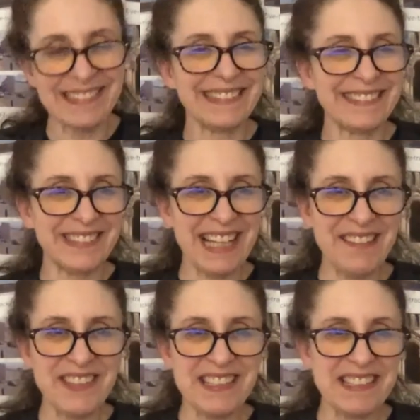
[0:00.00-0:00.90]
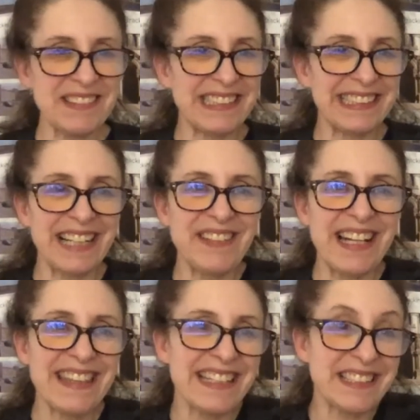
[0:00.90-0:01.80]
we have to do it i mean
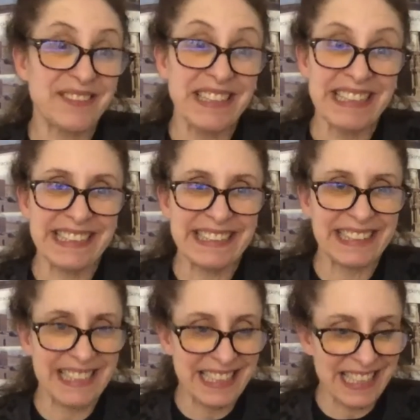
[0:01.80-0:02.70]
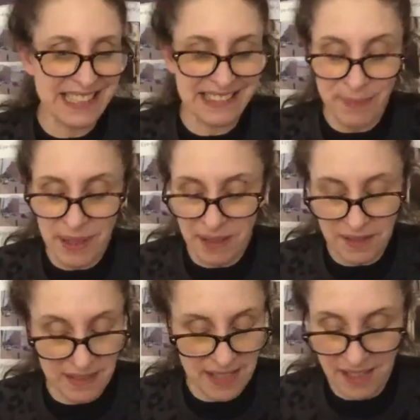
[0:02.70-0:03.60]
it's really exciting and some of the
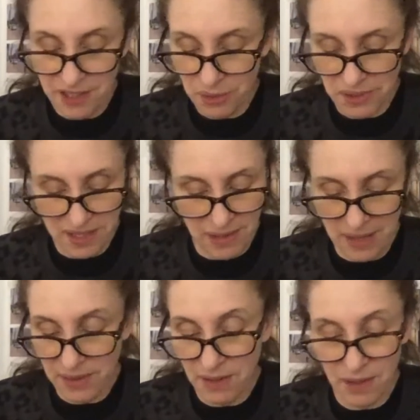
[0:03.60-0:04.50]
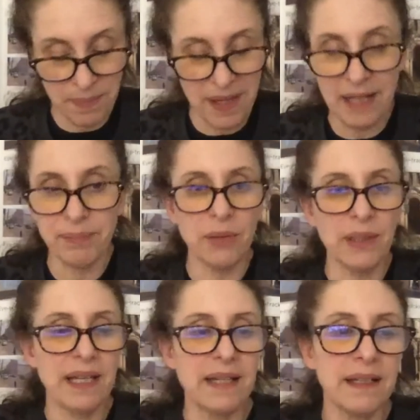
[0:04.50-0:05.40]
tech tools that are out there are
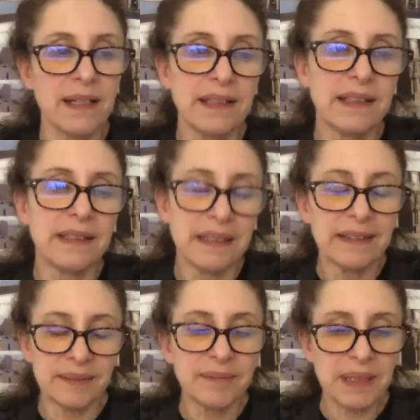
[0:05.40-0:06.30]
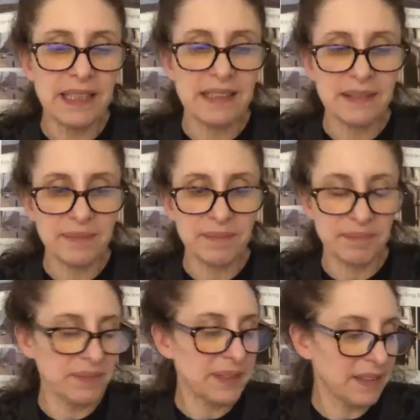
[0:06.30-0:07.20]
mind-blowing and we need to
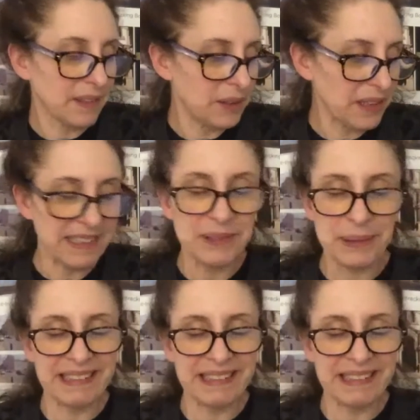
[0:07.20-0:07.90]
look into it